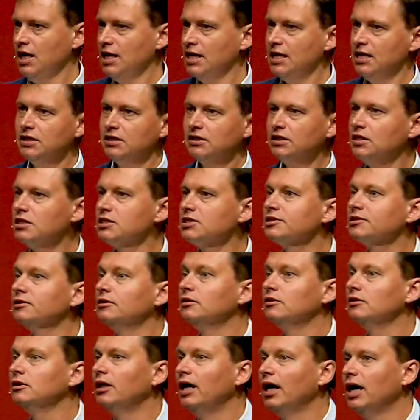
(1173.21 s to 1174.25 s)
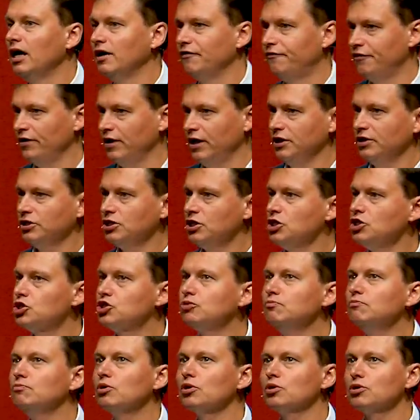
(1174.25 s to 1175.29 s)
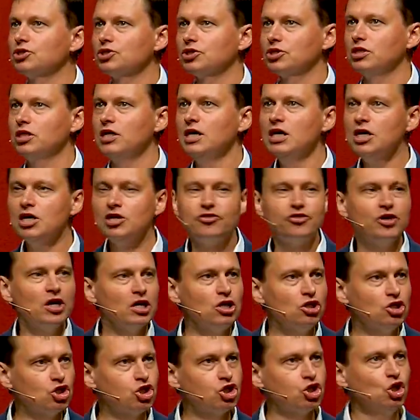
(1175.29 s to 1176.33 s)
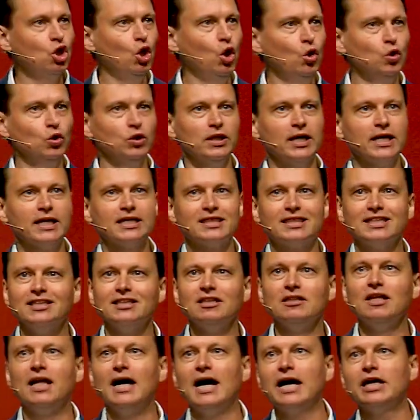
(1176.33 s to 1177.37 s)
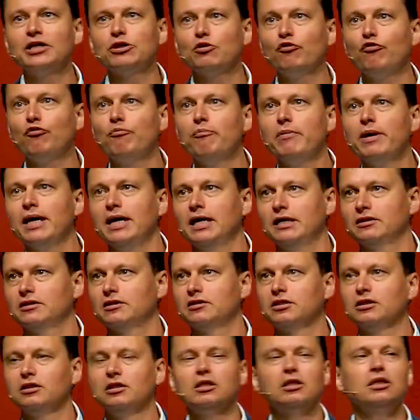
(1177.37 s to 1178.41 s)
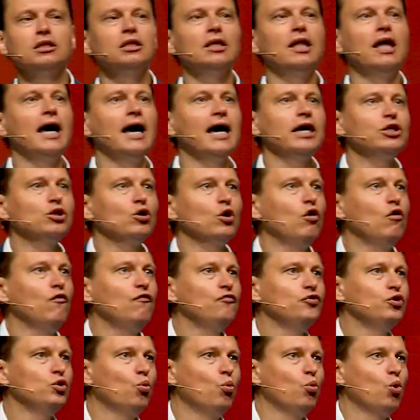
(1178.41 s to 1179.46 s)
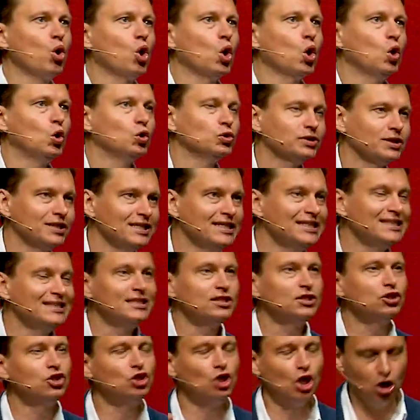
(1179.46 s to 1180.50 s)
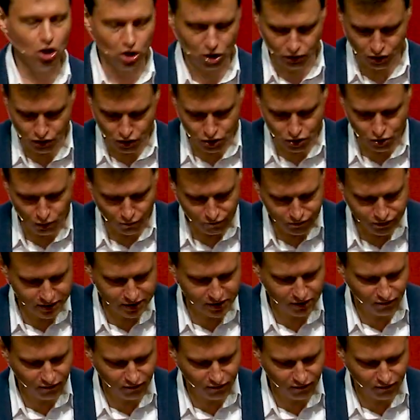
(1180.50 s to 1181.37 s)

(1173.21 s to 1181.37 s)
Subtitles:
And His love and His mercy, they shone like the light of man, the light of the world in the darkness of this